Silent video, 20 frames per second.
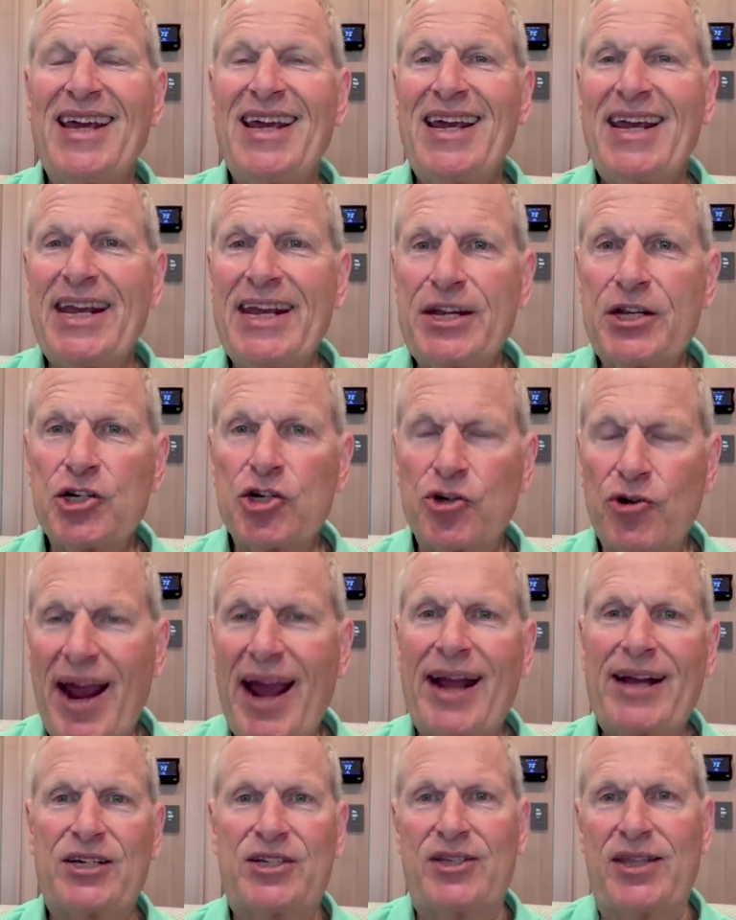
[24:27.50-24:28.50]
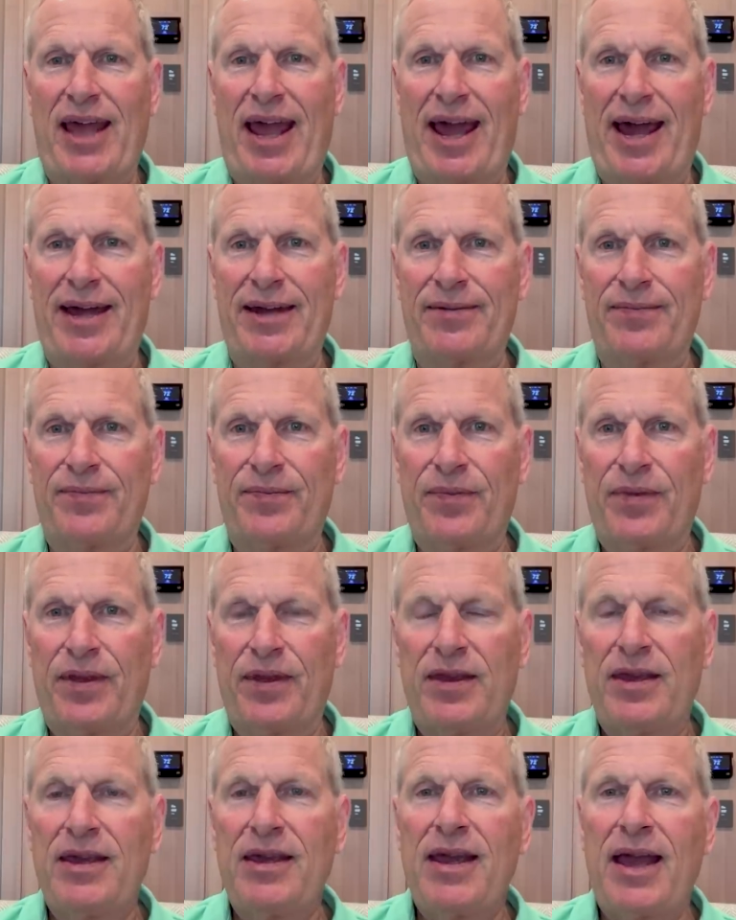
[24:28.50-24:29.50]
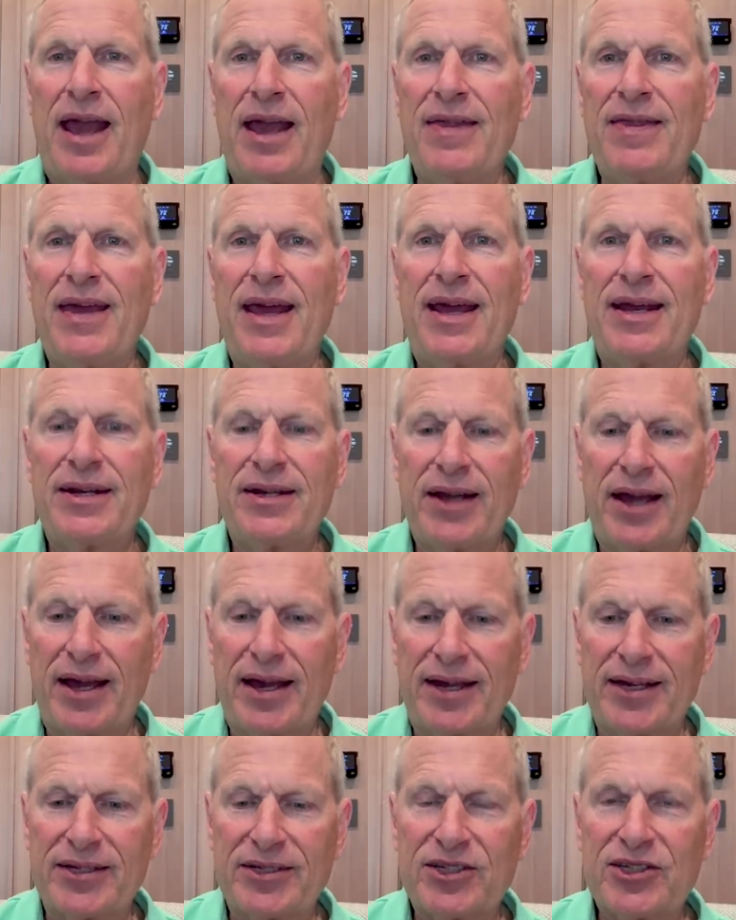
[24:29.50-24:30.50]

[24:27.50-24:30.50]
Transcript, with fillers: He tracks that and then uh,